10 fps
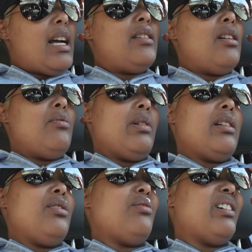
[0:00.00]
I don't want
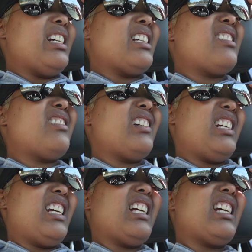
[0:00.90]
to do it.
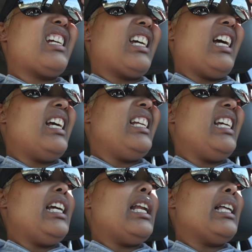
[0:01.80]
I
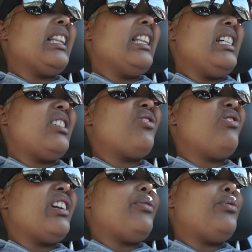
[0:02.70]
need at least
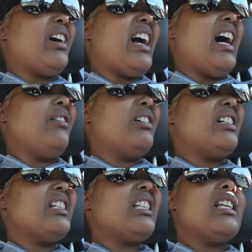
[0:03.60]
24
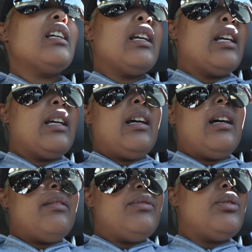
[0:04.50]
hours
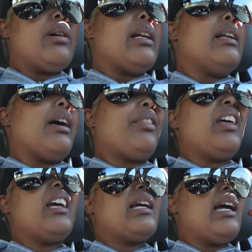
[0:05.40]
of doing
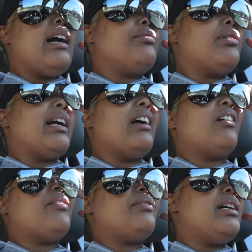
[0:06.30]
nothing after I get
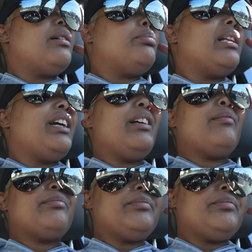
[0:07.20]
off an airplane